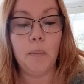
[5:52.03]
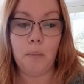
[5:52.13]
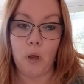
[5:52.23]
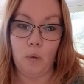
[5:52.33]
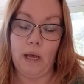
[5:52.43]

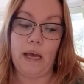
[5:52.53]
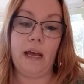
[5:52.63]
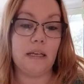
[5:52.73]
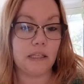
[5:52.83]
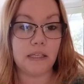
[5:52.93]

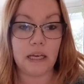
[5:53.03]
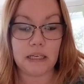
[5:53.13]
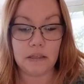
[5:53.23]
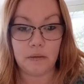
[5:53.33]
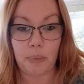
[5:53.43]
mohair, as I said,
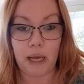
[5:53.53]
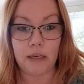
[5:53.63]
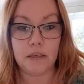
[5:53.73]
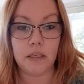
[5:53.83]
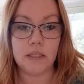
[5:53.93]
the
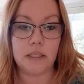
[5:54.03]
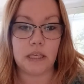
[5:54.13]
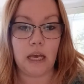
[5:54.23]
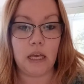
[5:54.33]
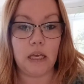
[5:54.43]
pattern does
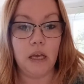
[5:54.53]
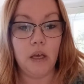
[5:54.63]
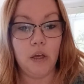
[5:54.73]
say